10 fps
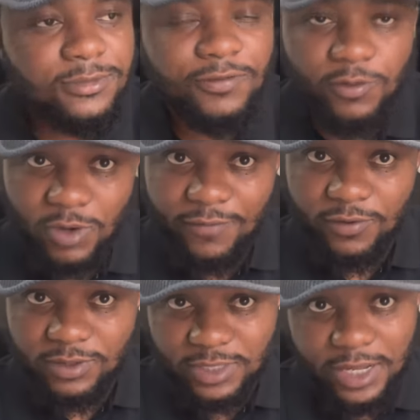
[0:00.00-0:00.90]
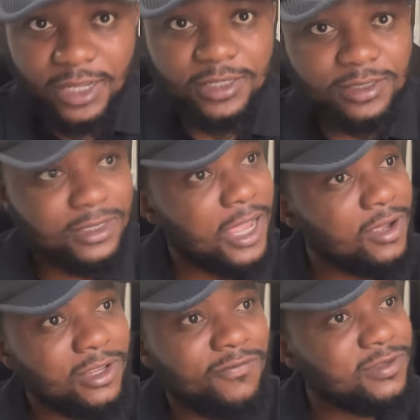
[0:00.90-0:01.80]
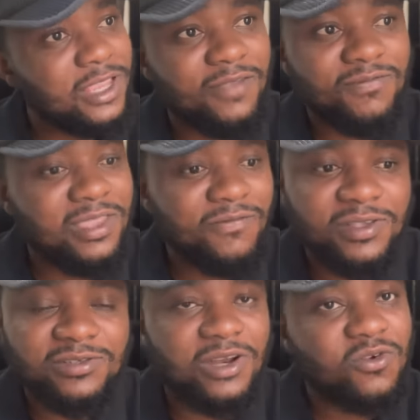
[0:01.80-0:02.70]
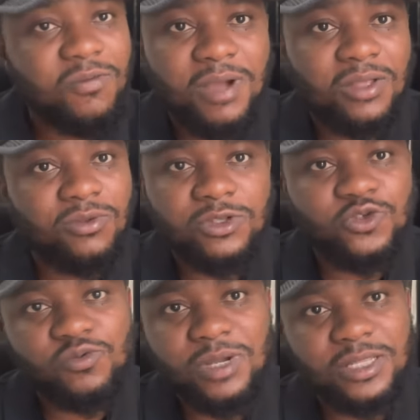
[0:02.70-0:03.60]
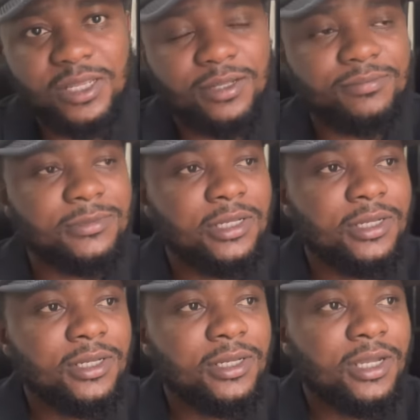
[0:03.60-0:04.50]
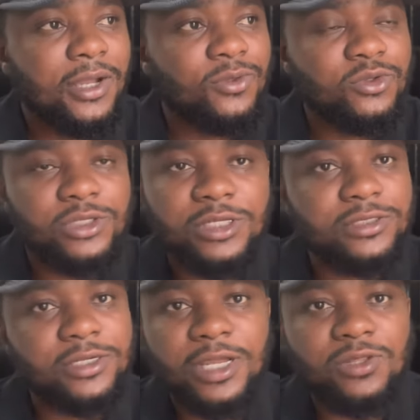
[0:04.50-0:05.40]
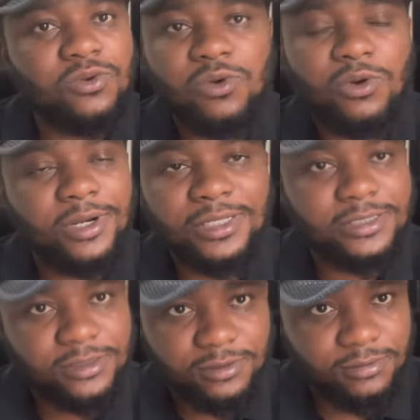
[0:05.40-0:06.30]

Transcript: If your wife don't tire. If Israel go back to this woman, I know say Israel no correct.